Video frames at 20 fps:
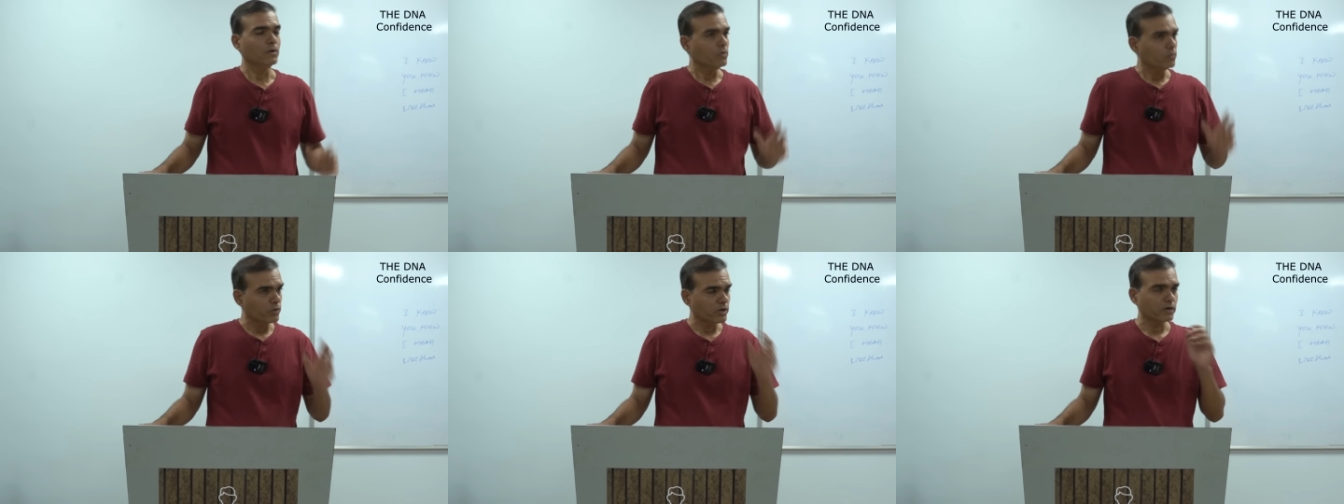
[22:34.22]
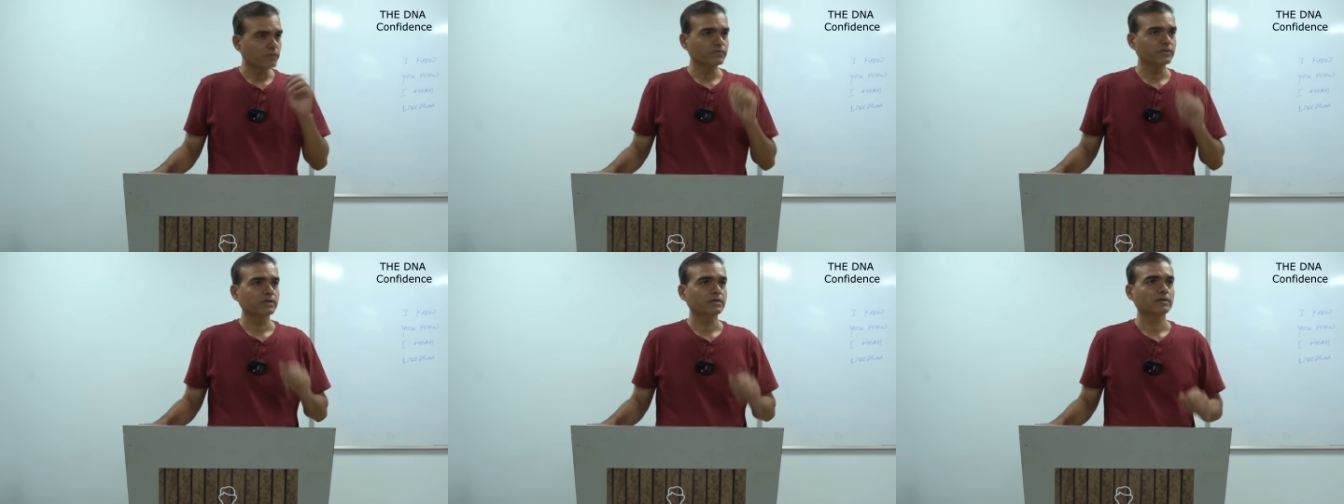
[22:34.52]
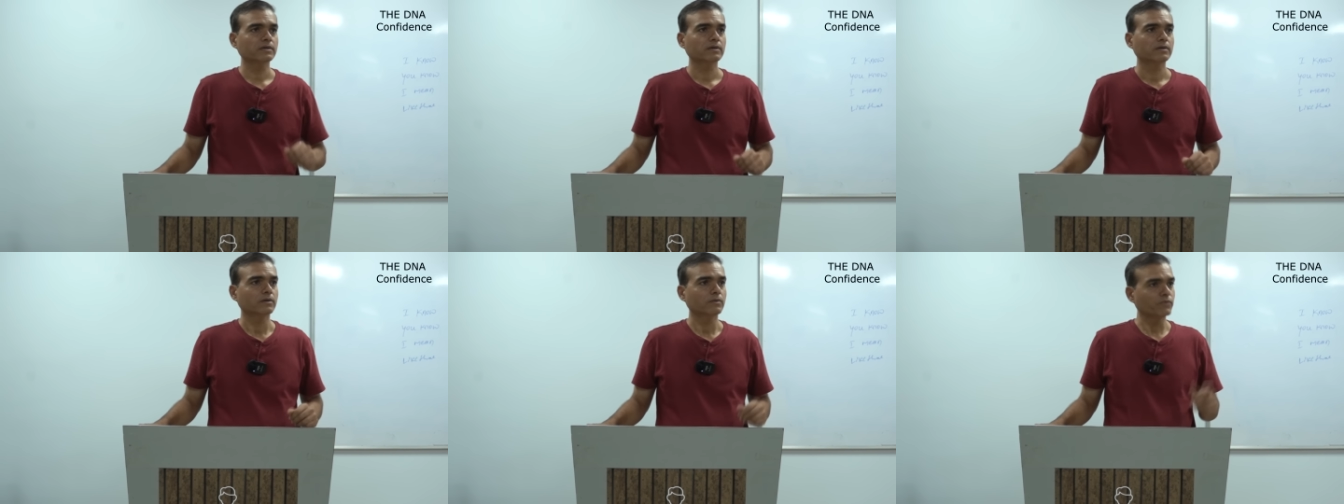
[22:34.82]
One of
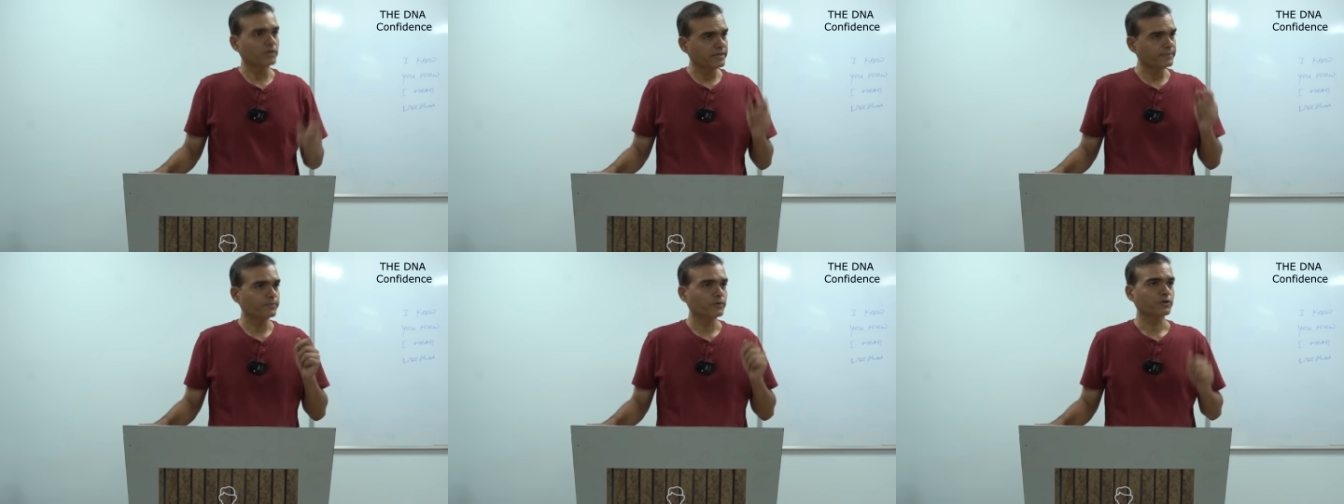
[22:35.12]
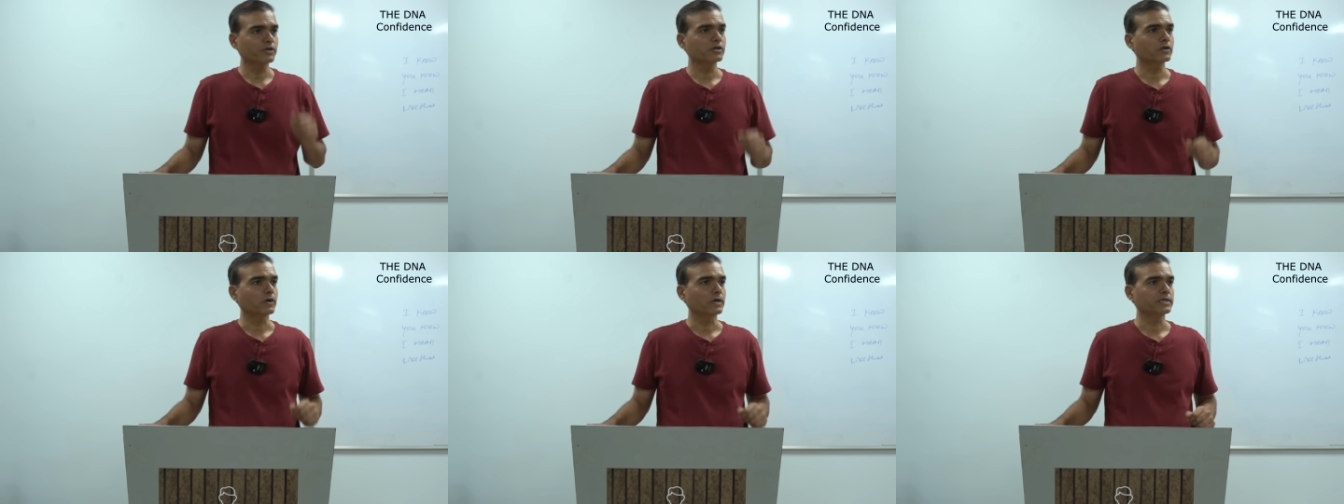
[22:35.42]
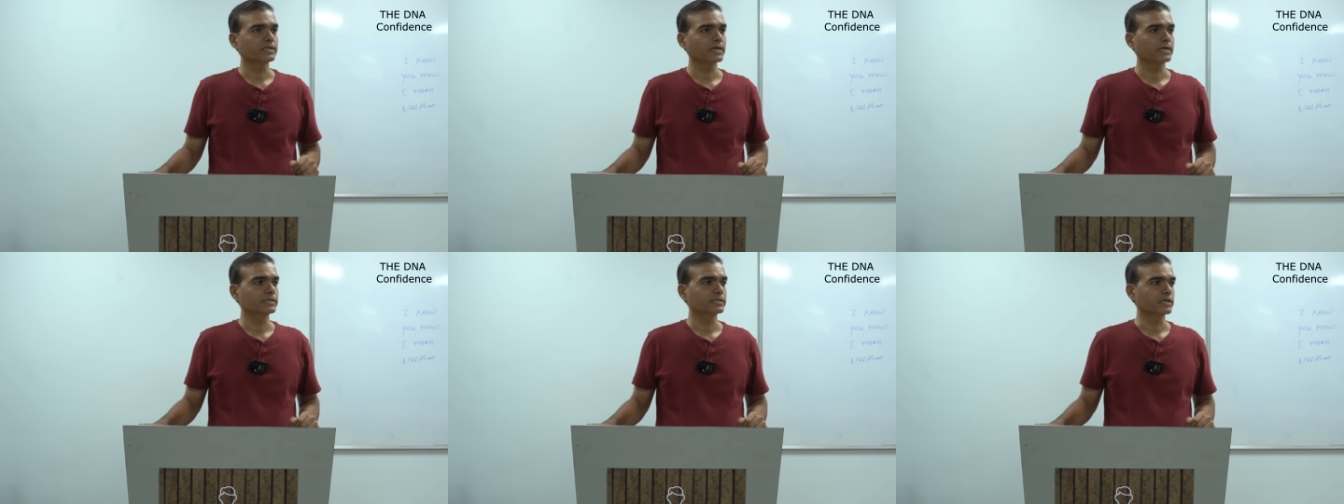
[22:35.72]
the, one important
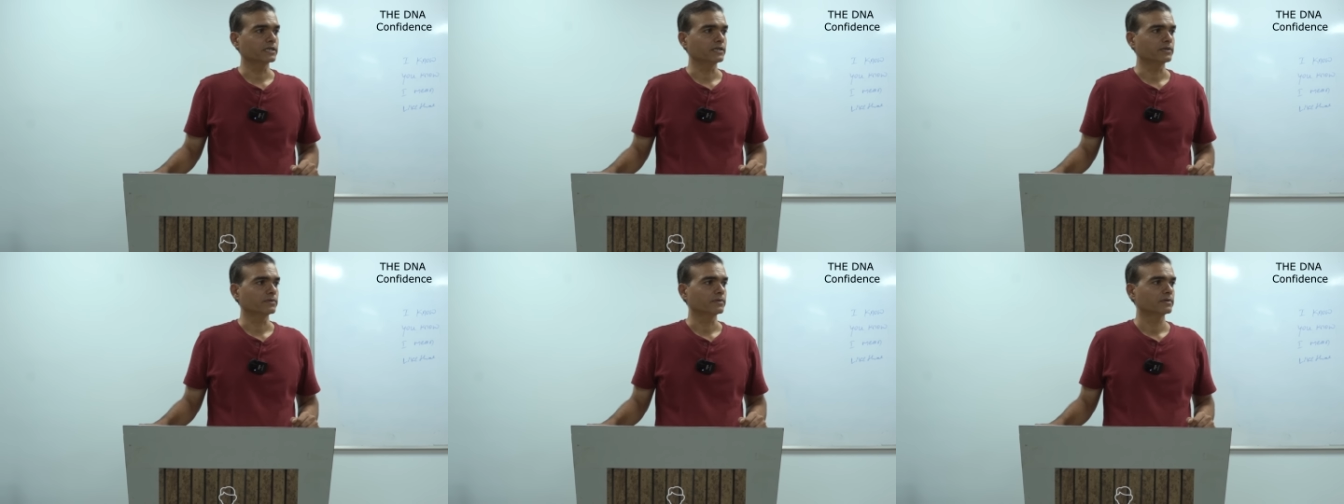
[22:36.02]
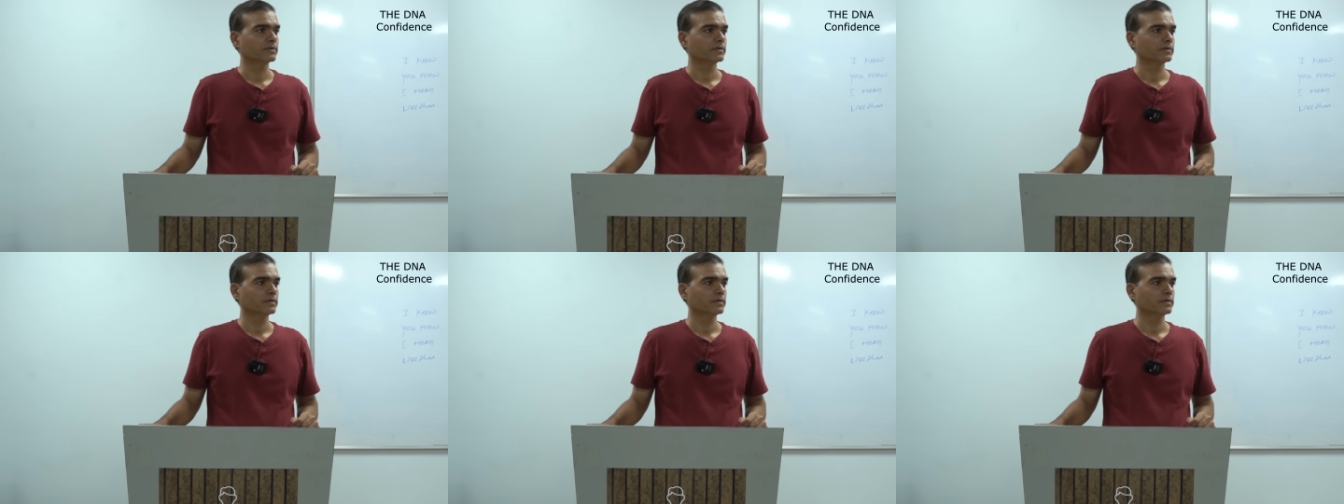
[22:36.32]
quality I'll tell you,